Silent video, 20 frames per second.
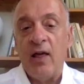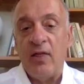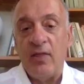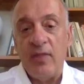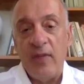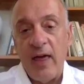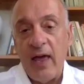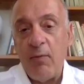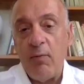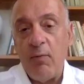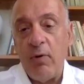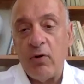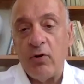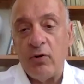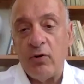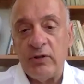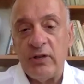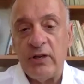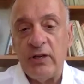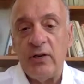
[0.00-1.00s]
they will
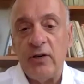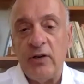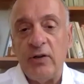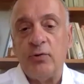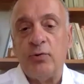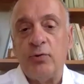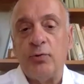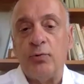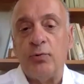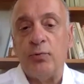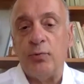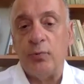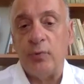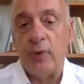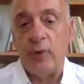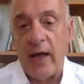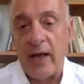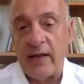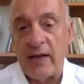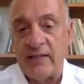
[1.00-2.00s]
continue to
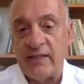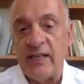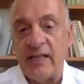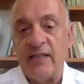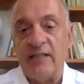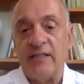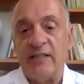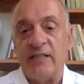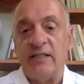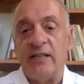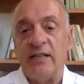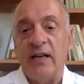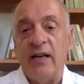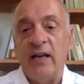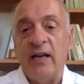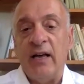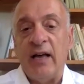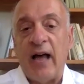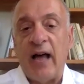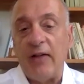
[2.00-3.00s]
exist,
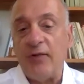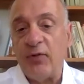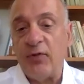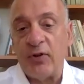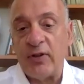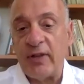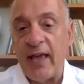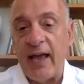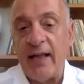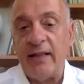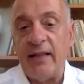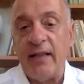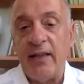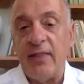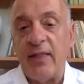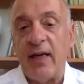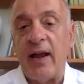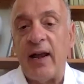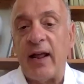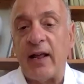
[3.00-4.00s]
advocating
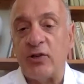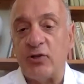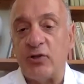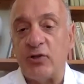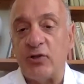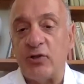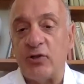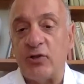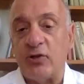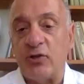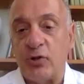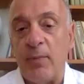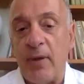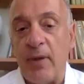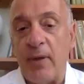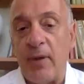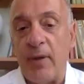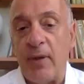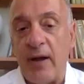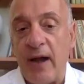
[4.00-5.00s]
their extreme
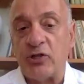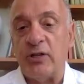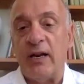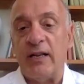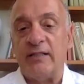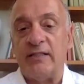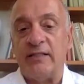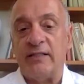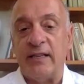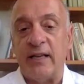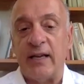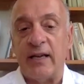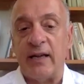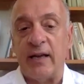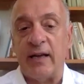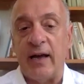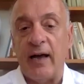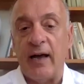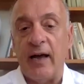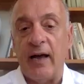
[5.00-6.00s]

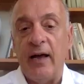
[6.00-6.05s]
nationalistic,